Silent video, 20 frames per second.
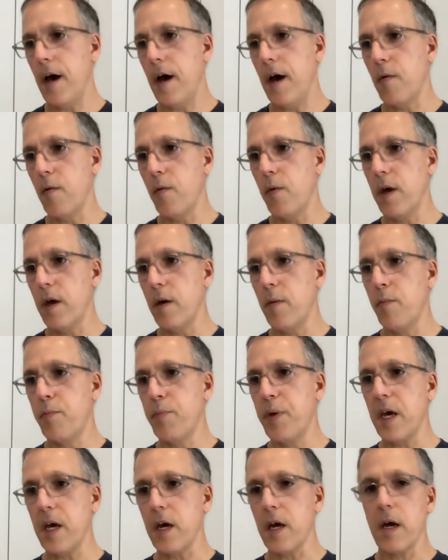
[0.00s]
We
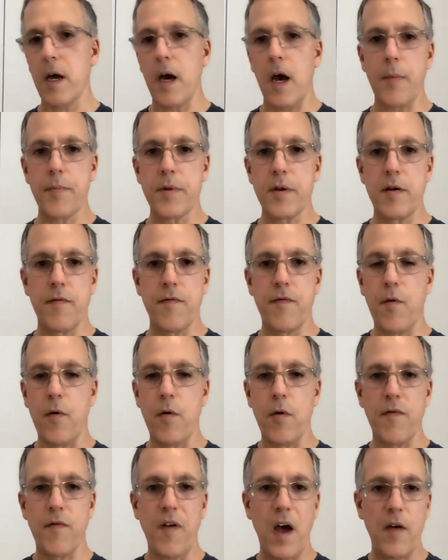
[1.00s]
ping up to 4
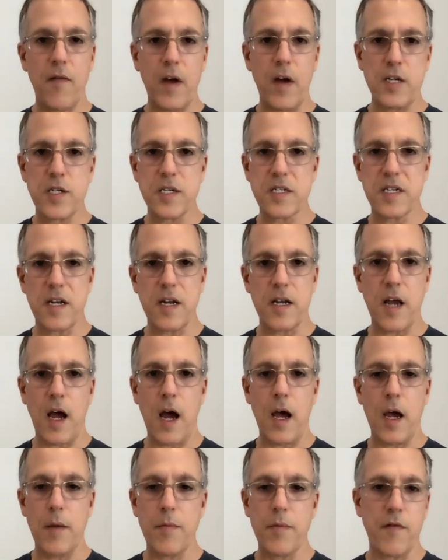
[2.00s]
or 5 agents at a time.